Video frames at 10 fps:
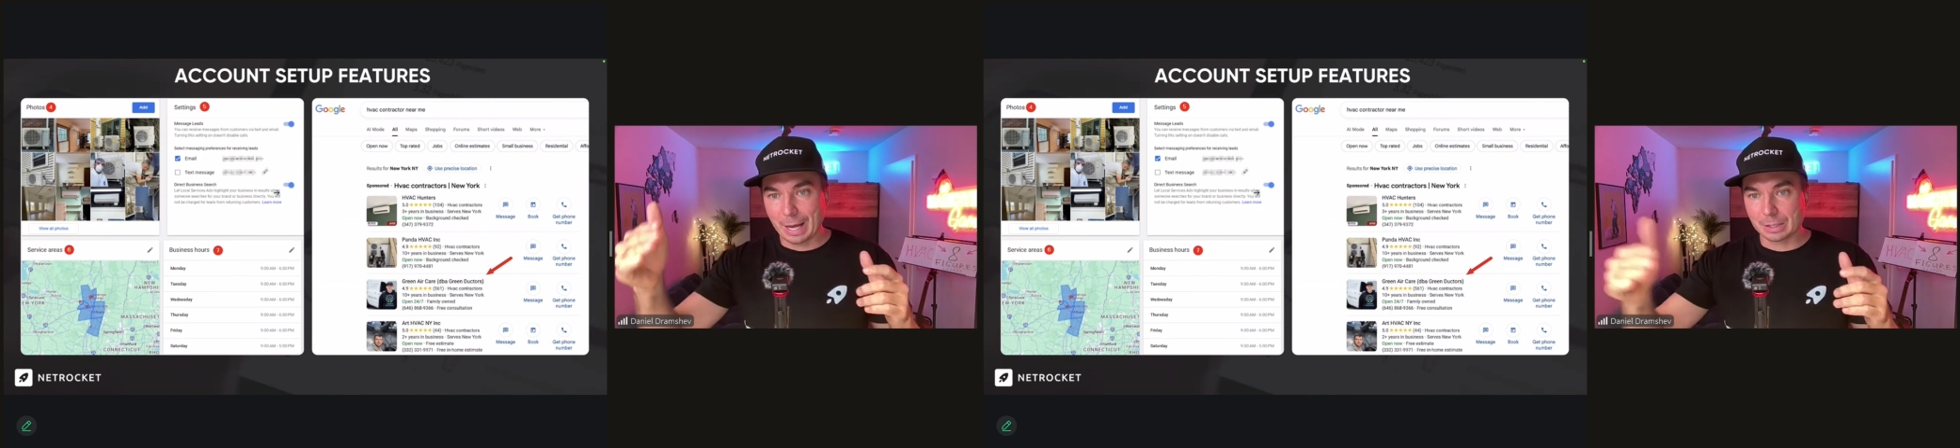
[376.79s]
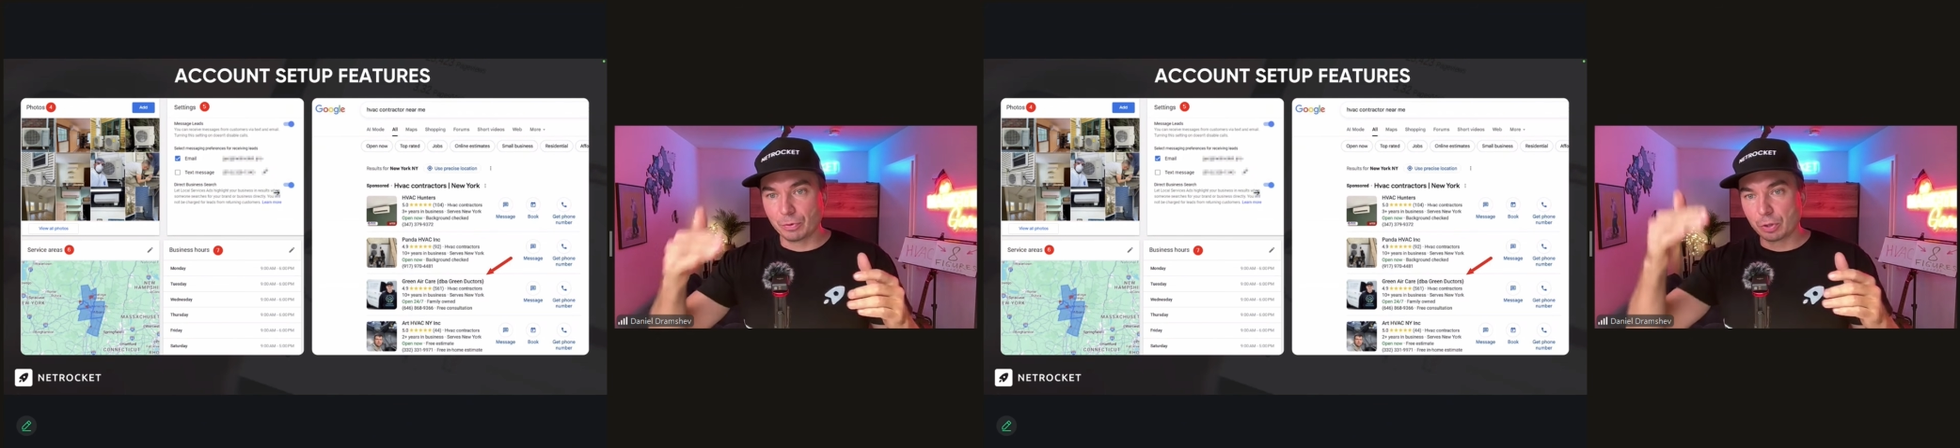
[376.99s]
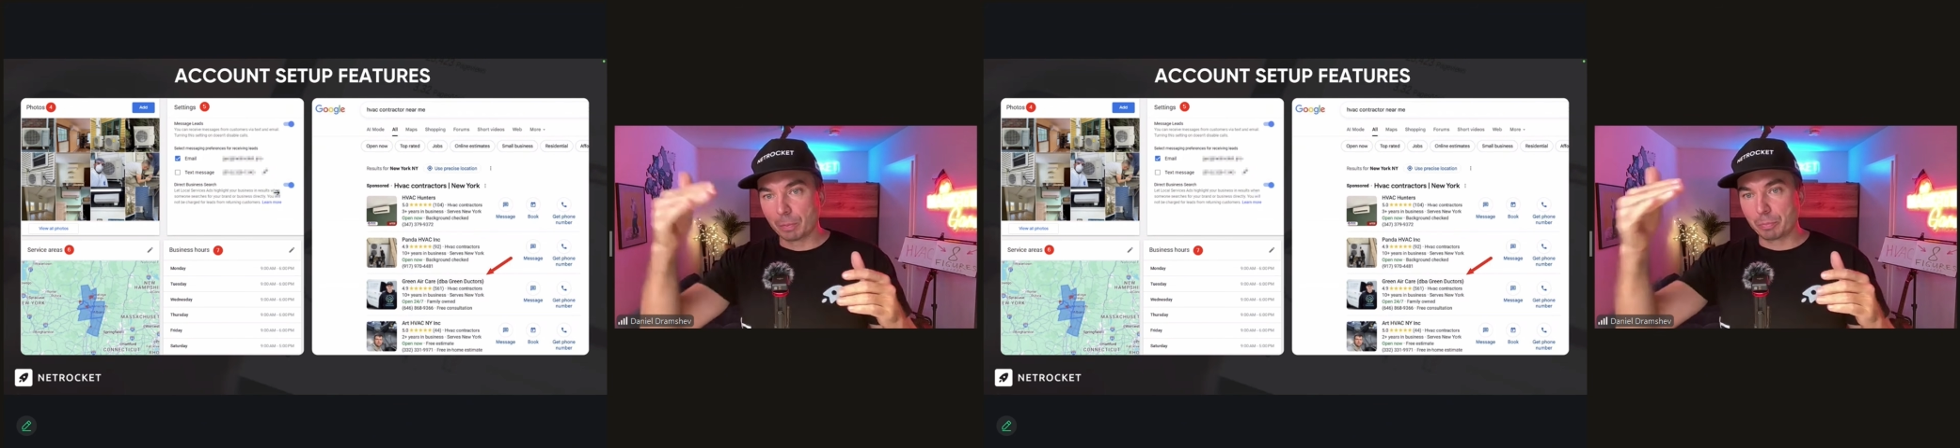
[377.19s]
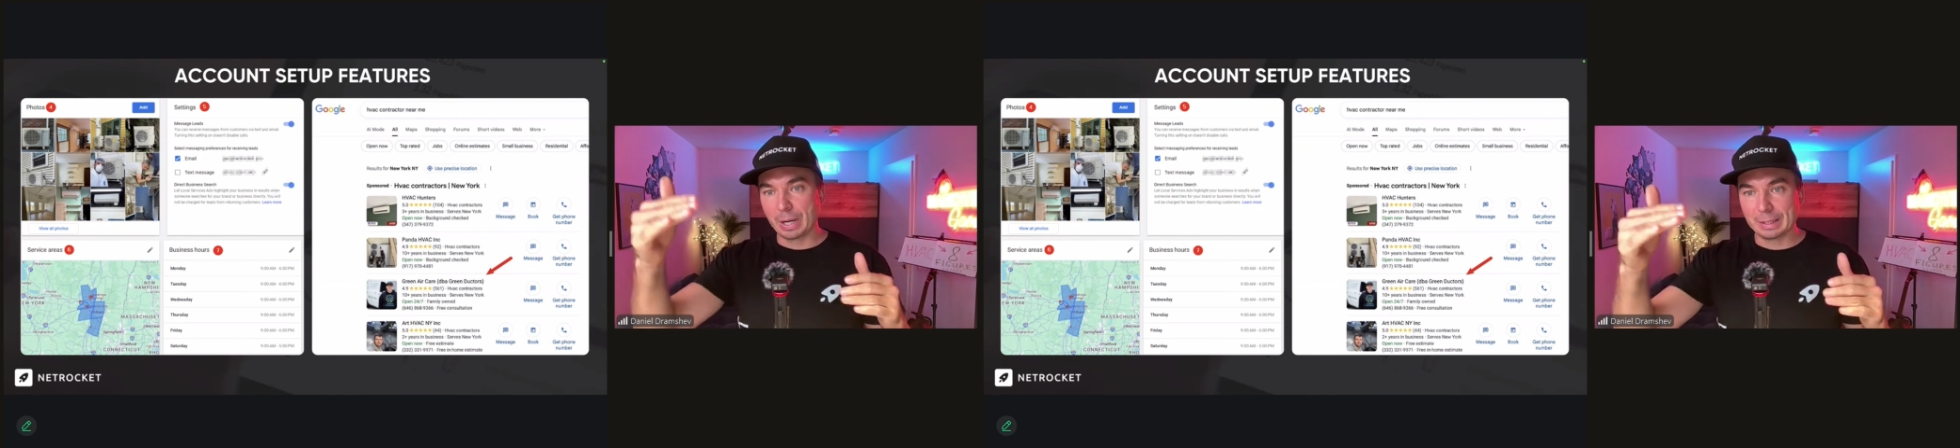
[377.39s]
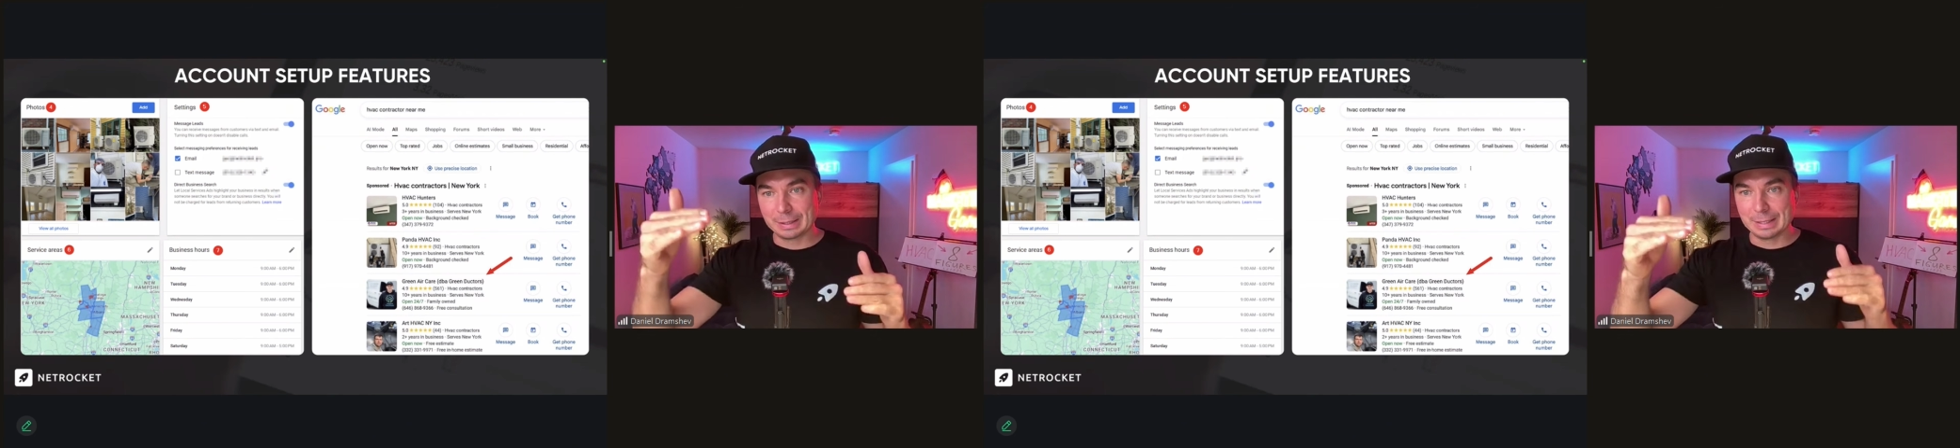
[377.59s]
ads for your
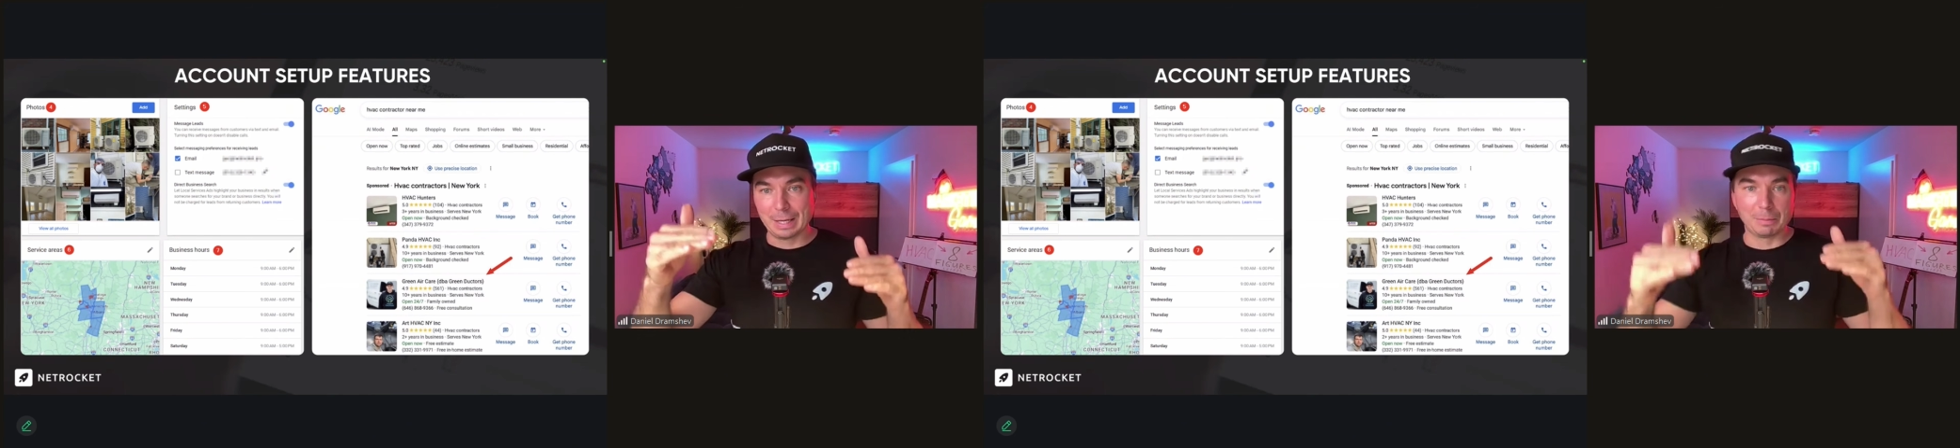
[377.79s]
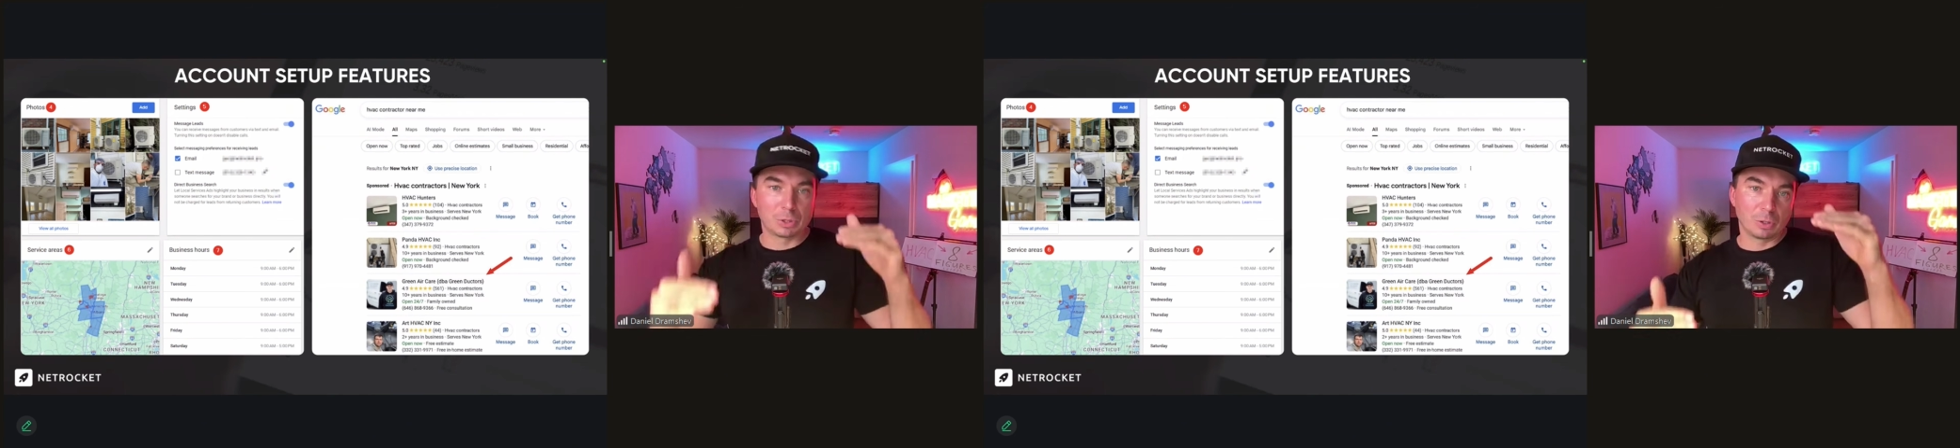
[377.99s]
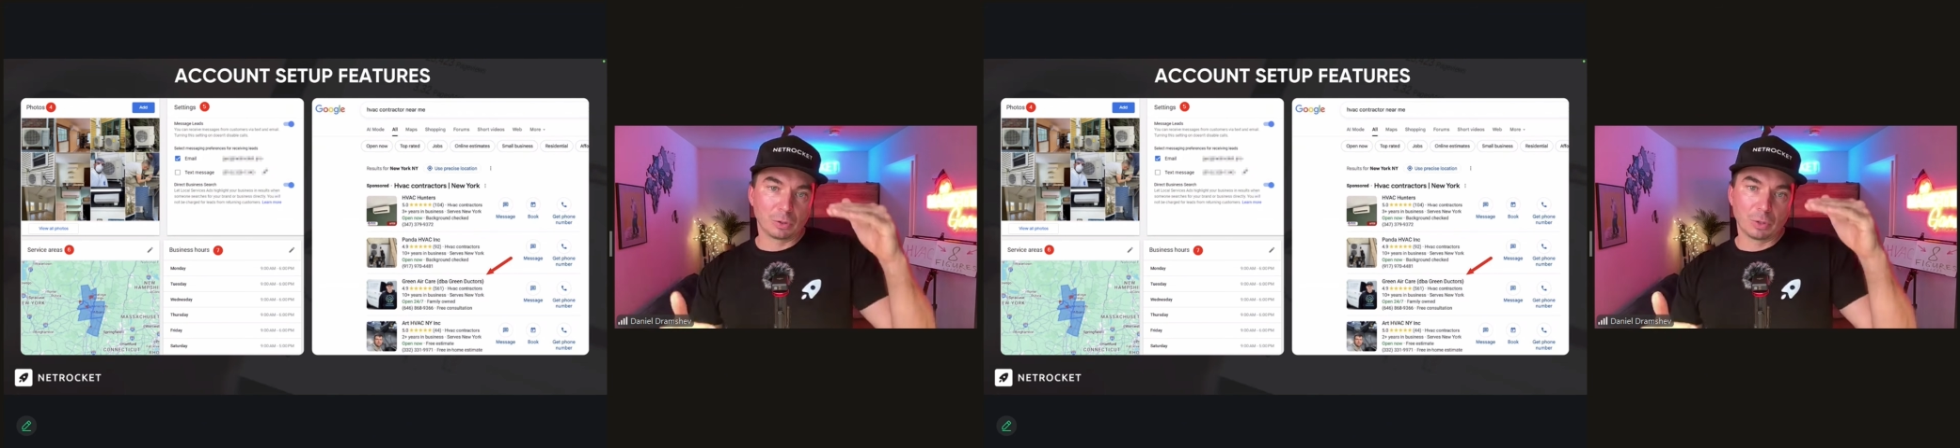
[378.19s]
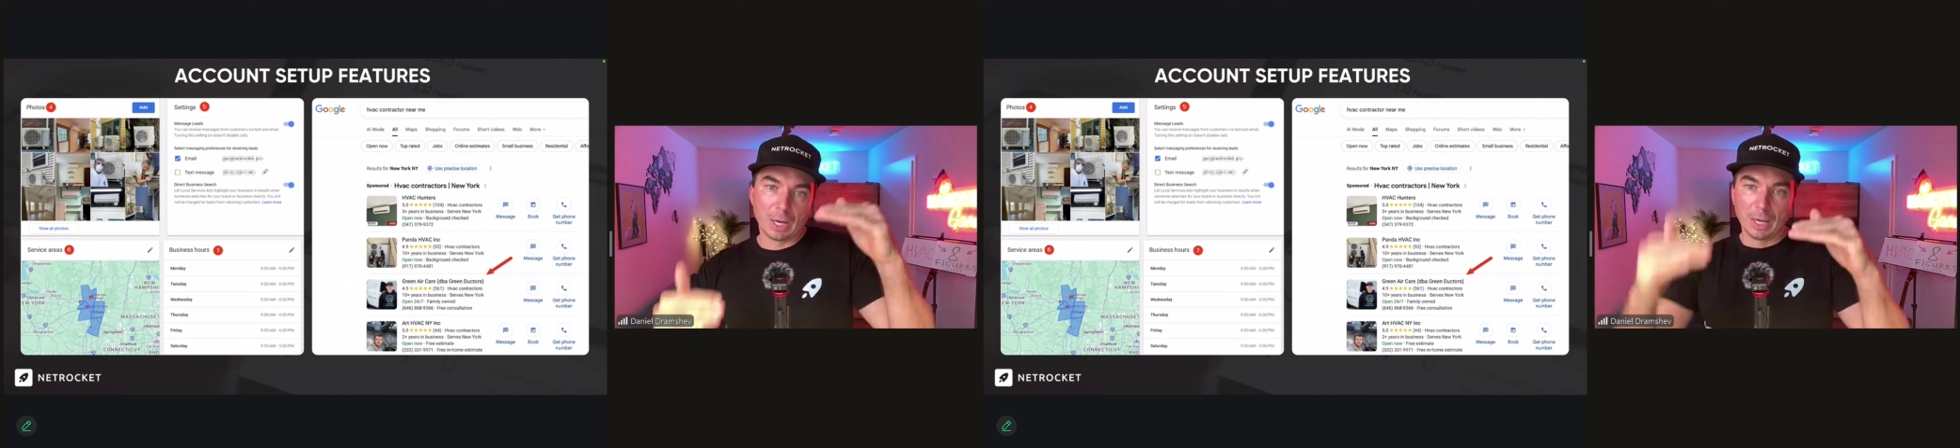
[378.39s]
brand name. So